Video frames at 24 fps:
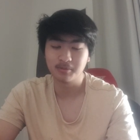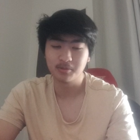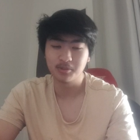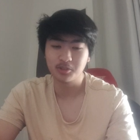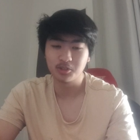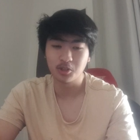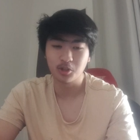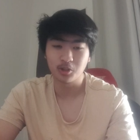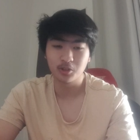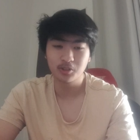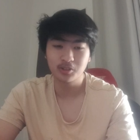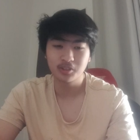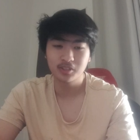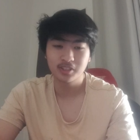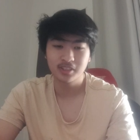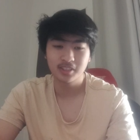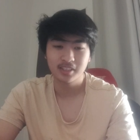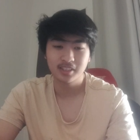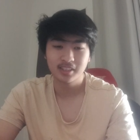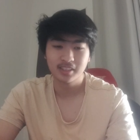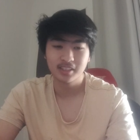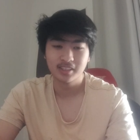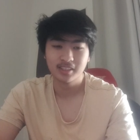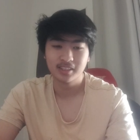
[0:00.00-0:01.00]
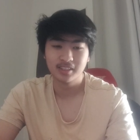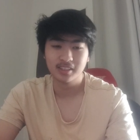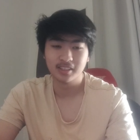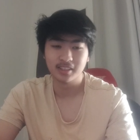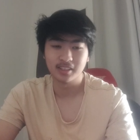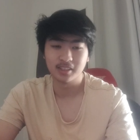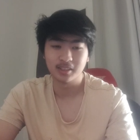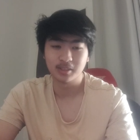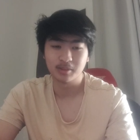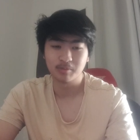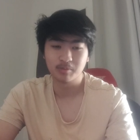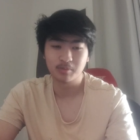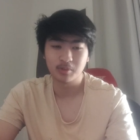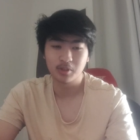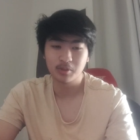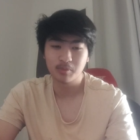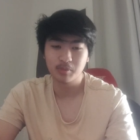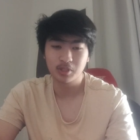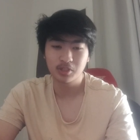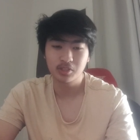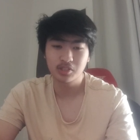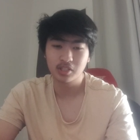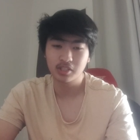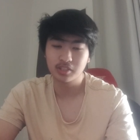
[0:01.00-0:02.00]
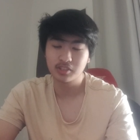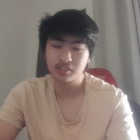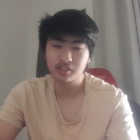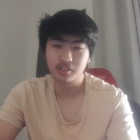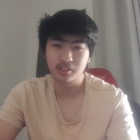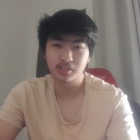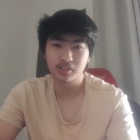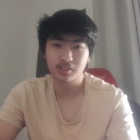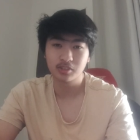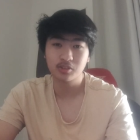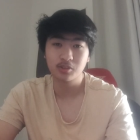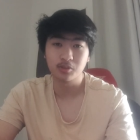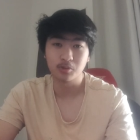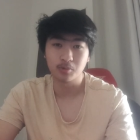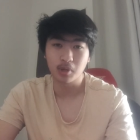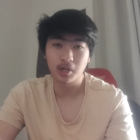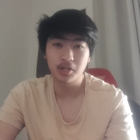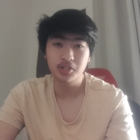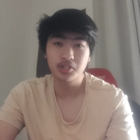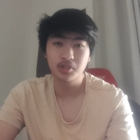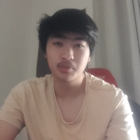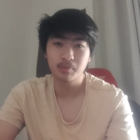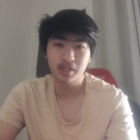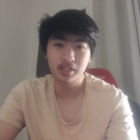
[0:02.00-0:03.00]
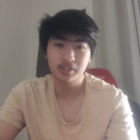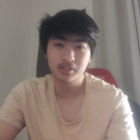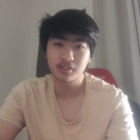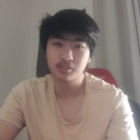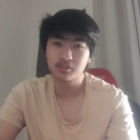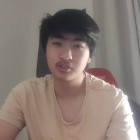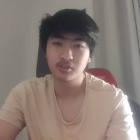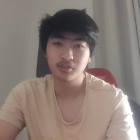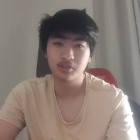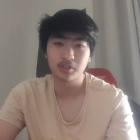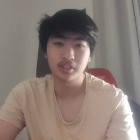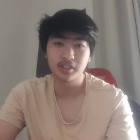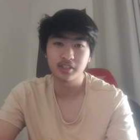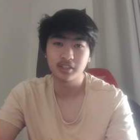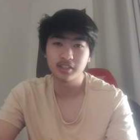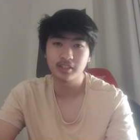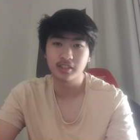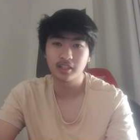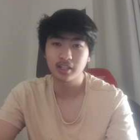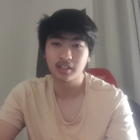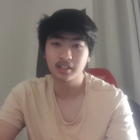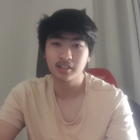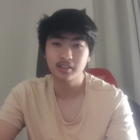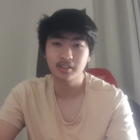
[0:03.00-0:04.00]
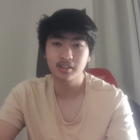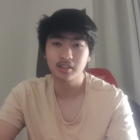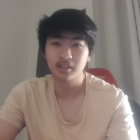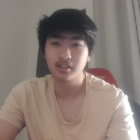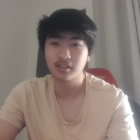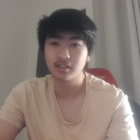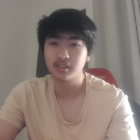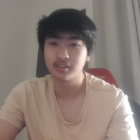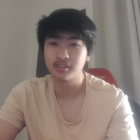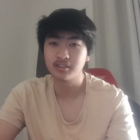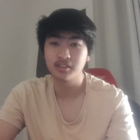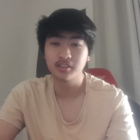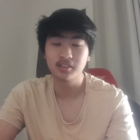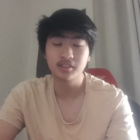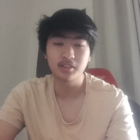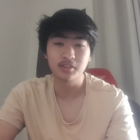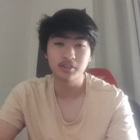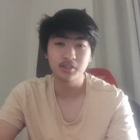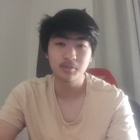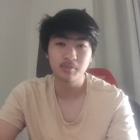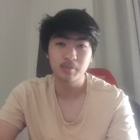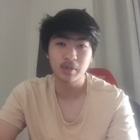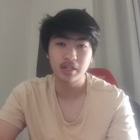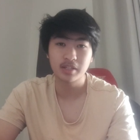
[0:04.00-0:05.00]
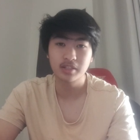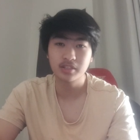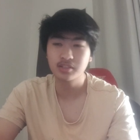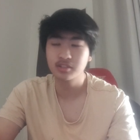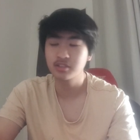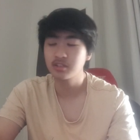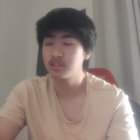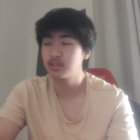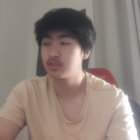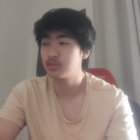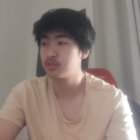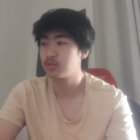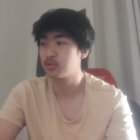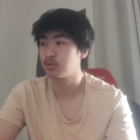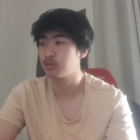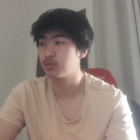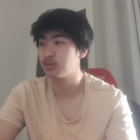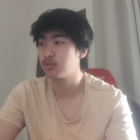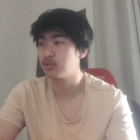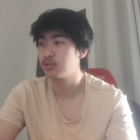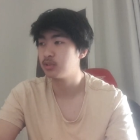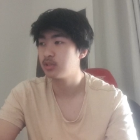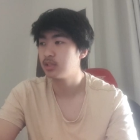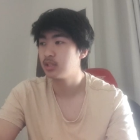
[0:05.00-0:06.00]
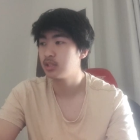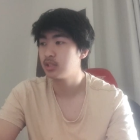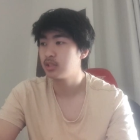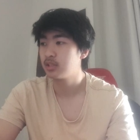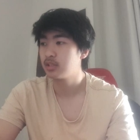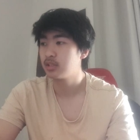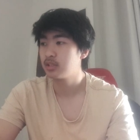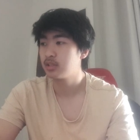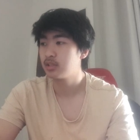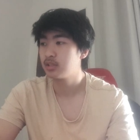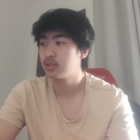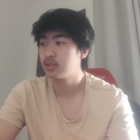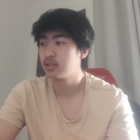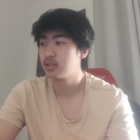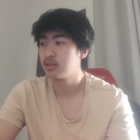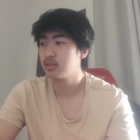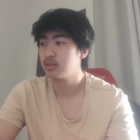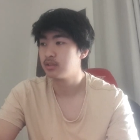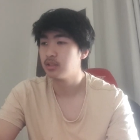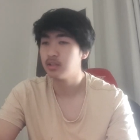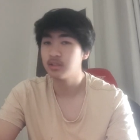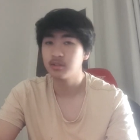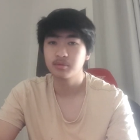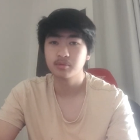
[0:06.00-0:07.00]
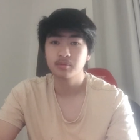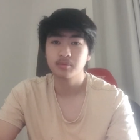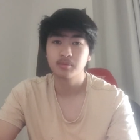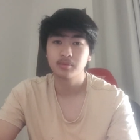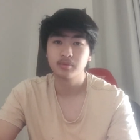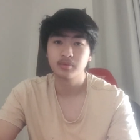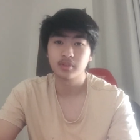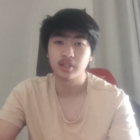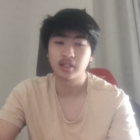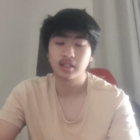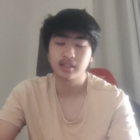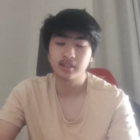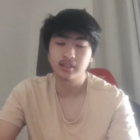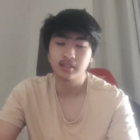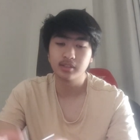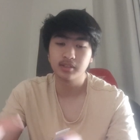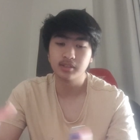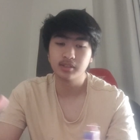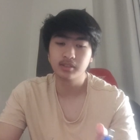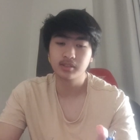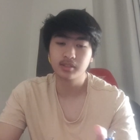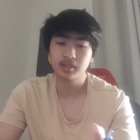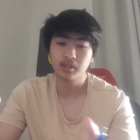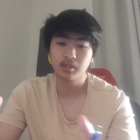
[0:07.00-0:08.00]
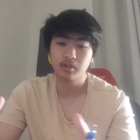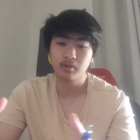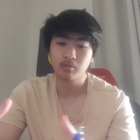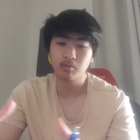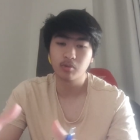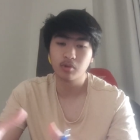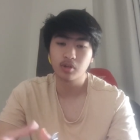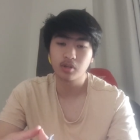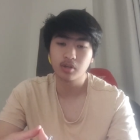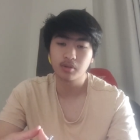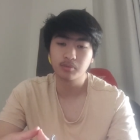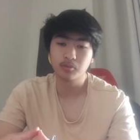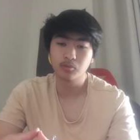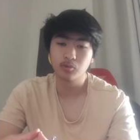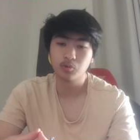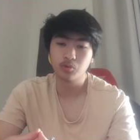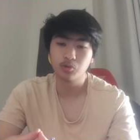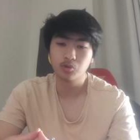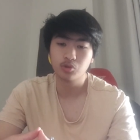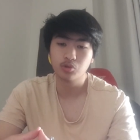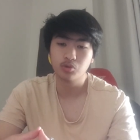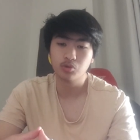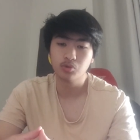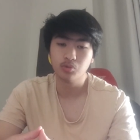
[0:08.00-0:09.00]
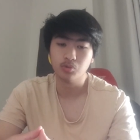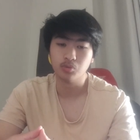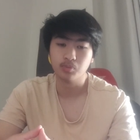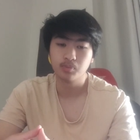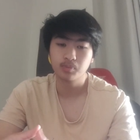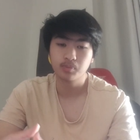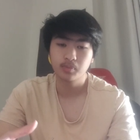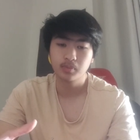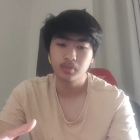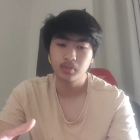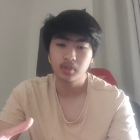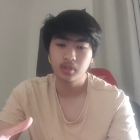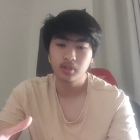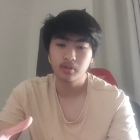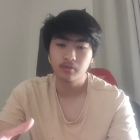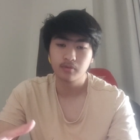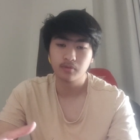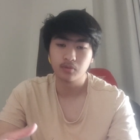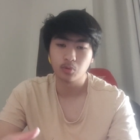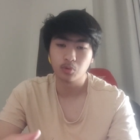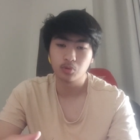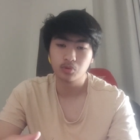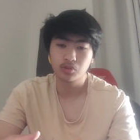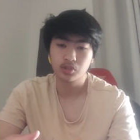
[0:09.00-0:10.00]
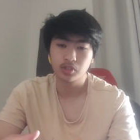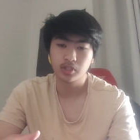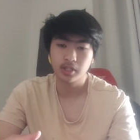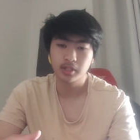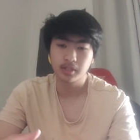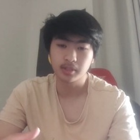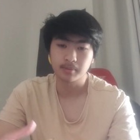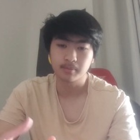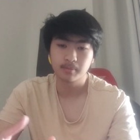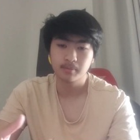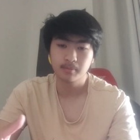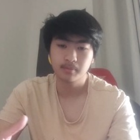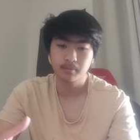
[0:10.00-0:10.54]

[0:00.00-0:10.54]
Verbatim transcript: jog. Pretty much it's a duration based, it's not any like distance based. So yeah, that is what I'm going to do for today.